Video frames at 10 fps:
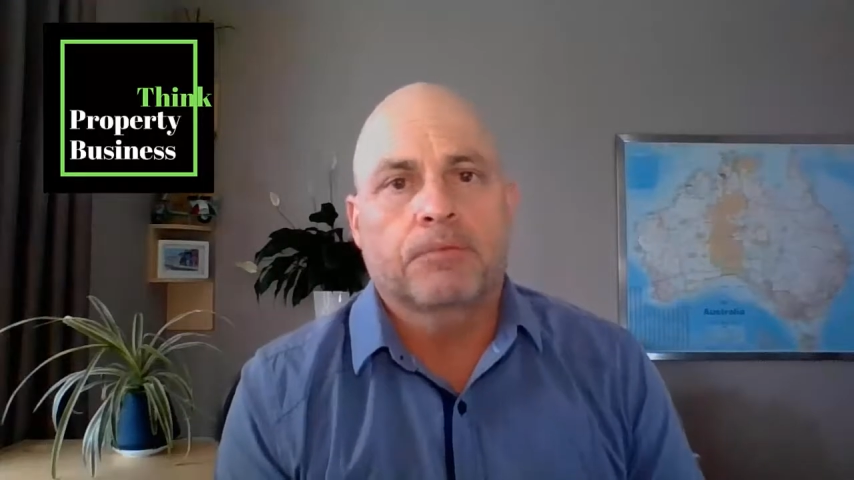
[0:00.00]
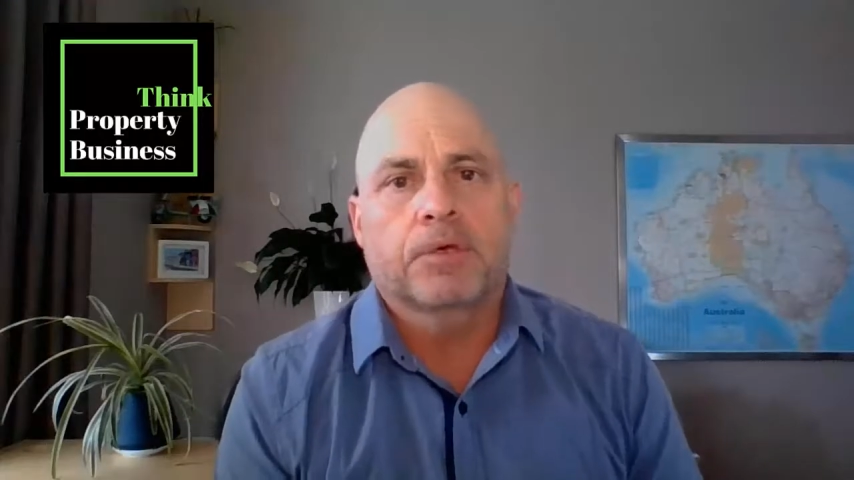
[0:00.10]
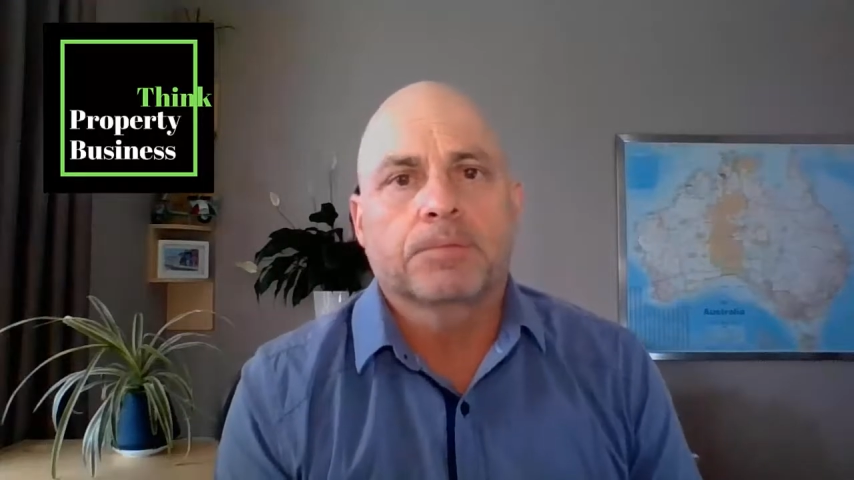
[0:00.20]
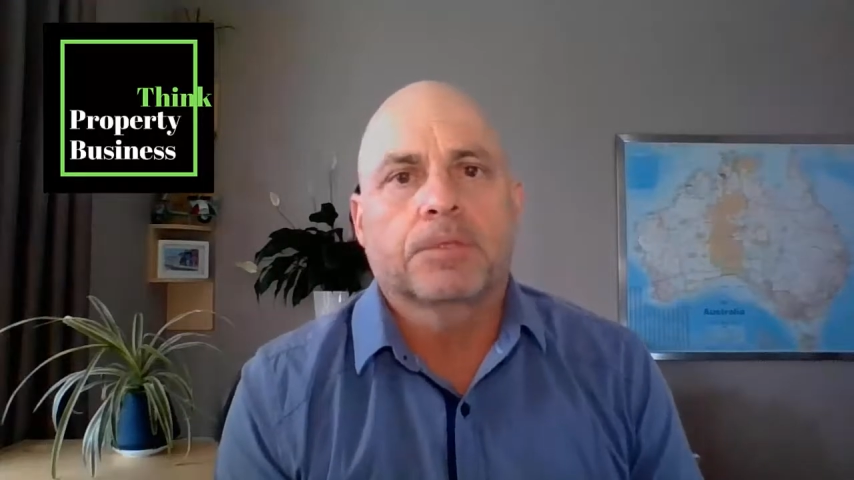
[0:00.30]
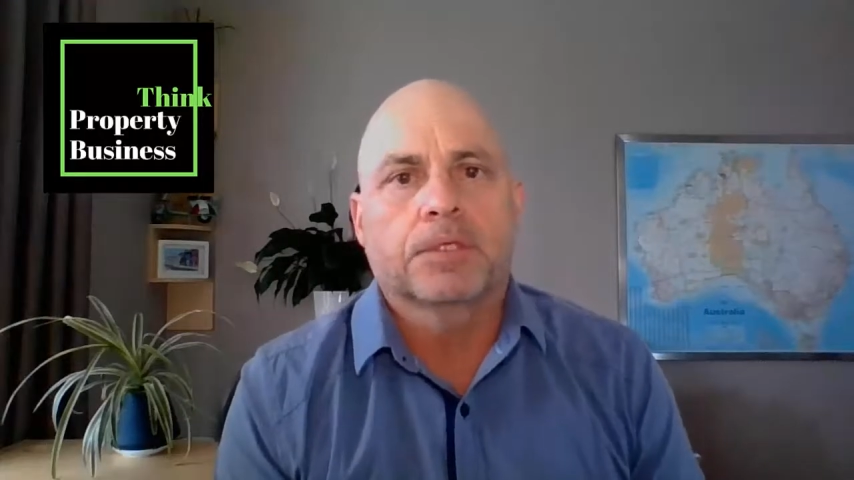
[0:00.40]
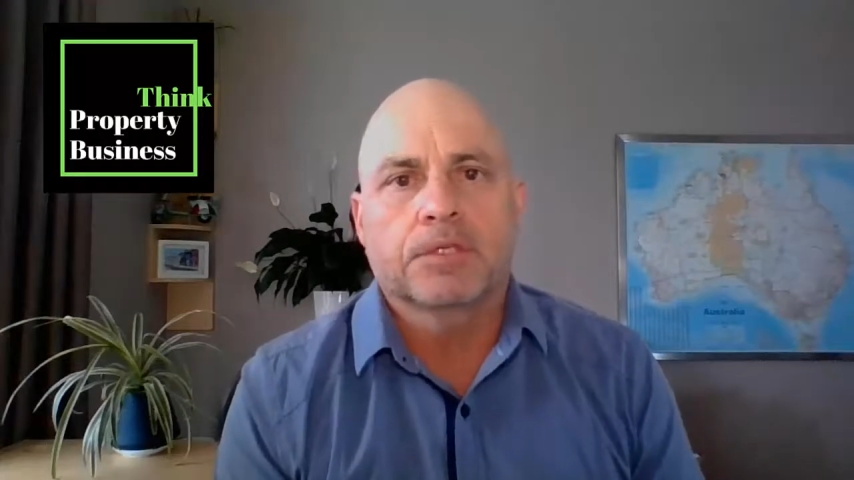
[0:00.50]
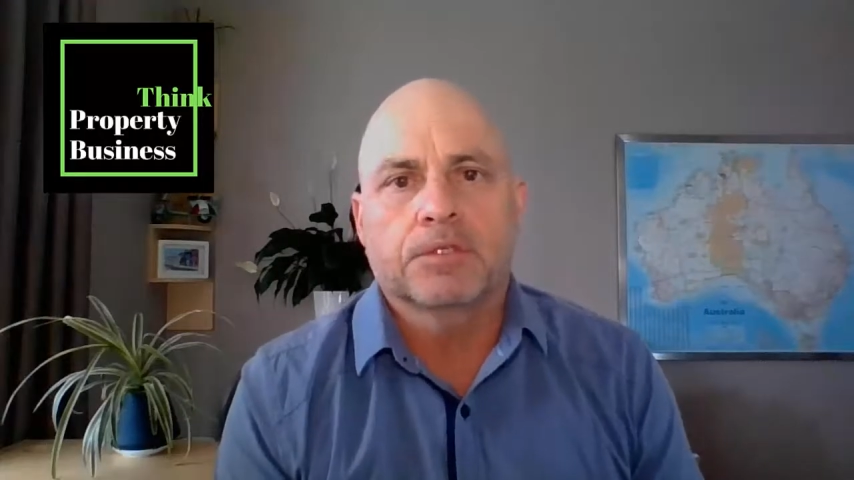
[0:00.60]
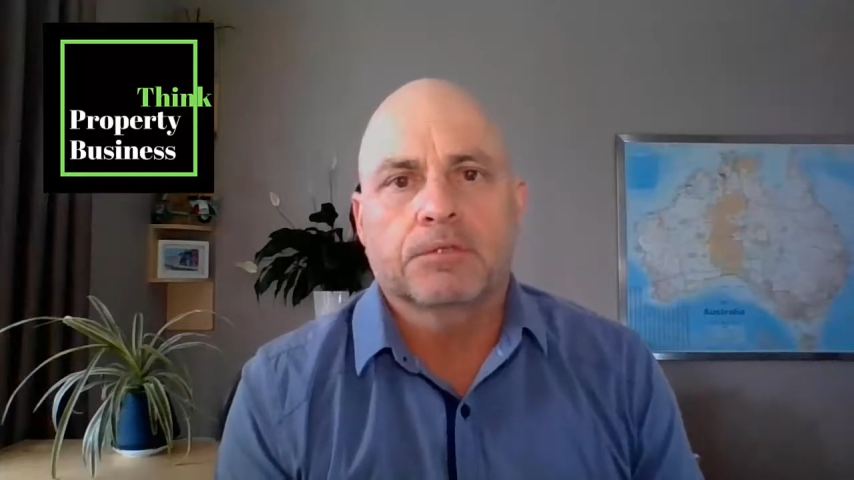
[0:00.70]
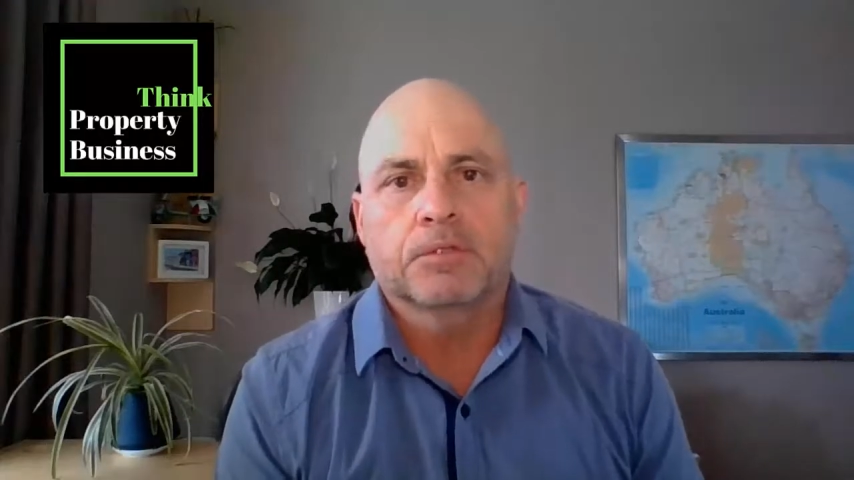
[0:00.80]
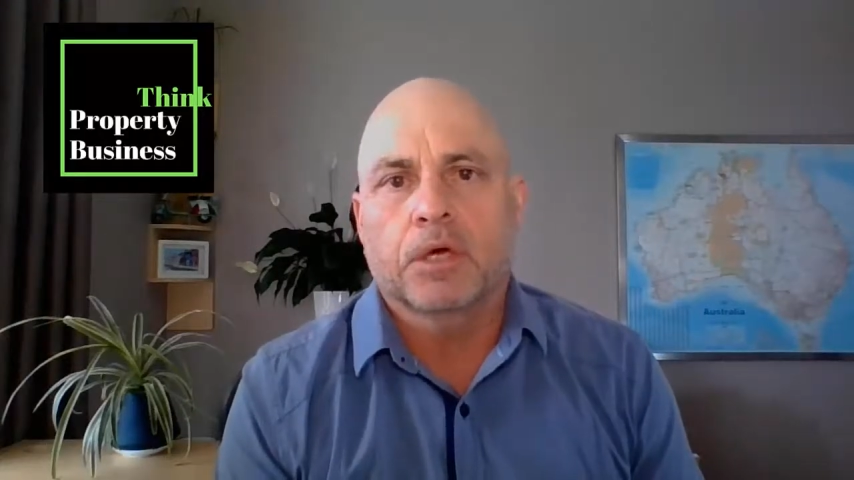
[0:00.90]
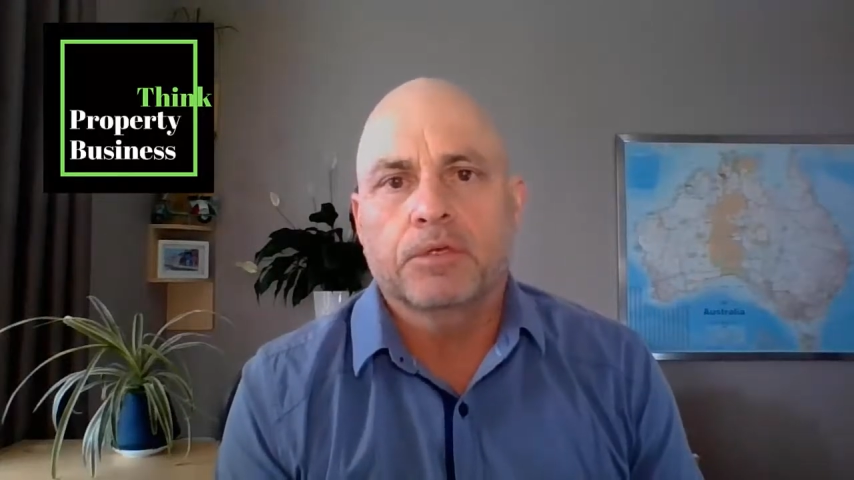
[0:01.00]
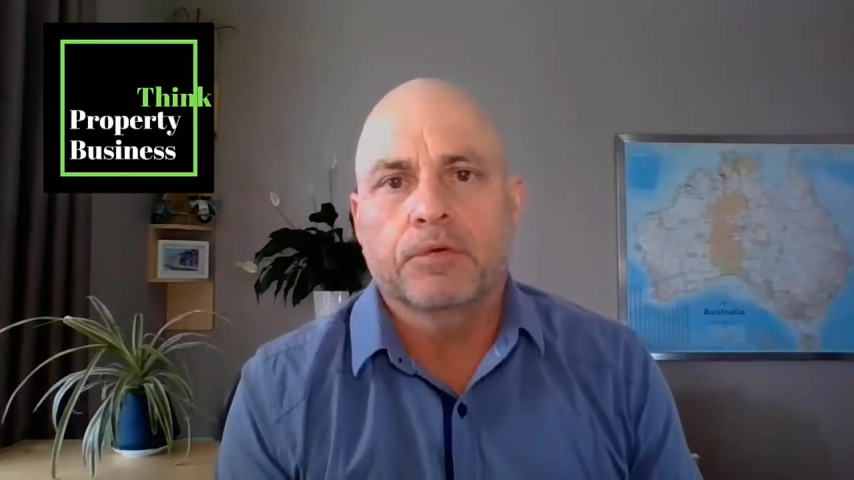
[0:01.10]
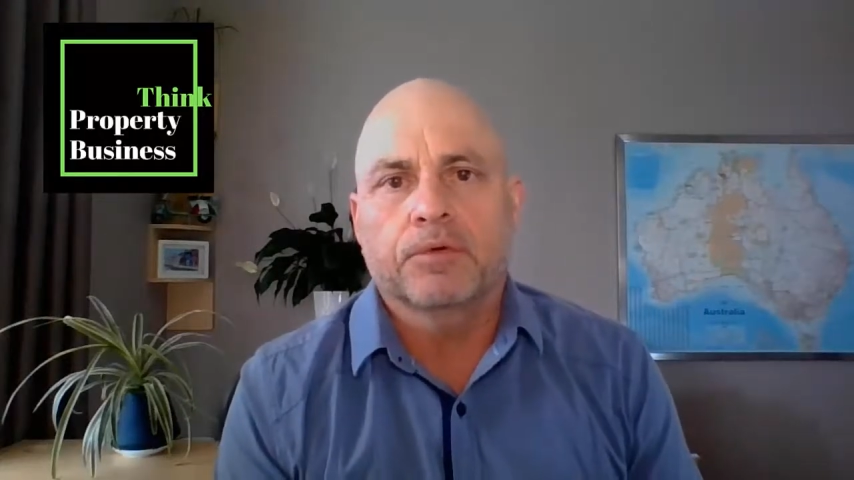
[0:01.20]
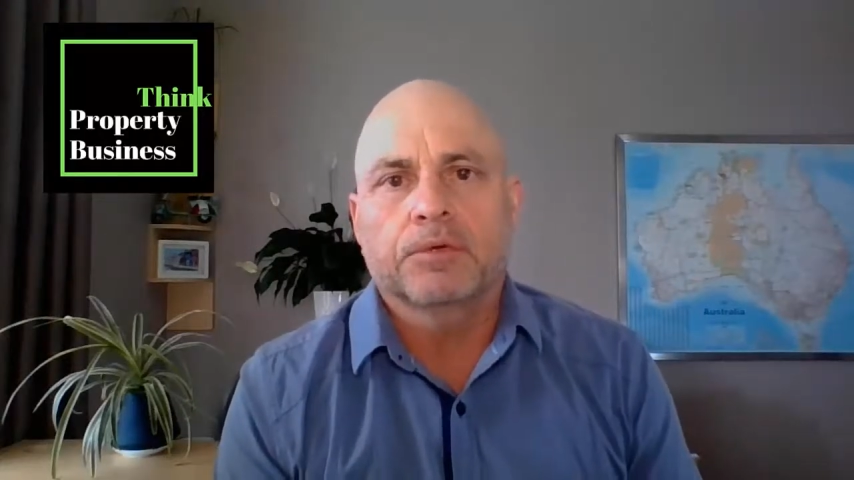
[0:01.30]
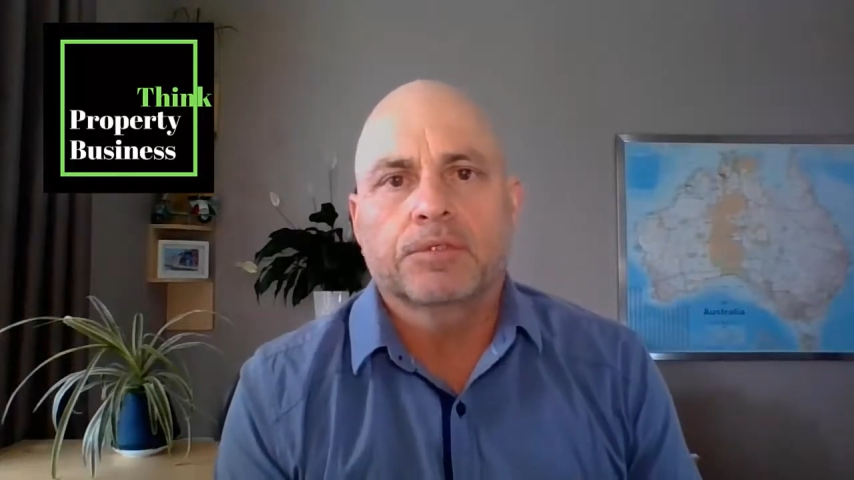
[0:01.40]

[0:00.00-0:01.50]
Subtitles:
investment is no different.